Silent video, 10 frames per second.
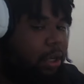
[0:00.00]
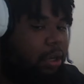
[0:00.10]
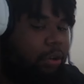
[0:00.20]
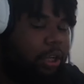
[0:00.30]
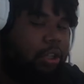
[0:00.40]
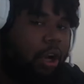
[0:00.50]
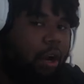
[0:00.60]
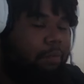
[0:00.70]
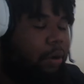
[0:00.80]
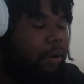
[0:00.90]
Don't get your
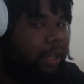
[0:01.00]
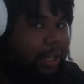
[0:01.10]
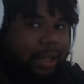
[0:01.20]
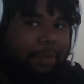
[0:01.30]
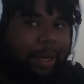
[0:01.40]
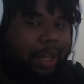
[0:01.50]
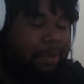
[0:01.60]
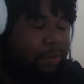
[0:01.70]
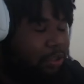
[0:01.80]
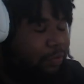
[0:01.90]
heart broken again, my nigga. But
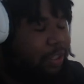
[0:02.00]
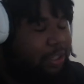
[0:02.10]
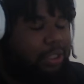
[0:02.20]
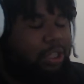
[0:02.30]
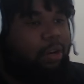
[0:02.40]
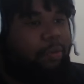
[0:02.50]
what you finna talk to me?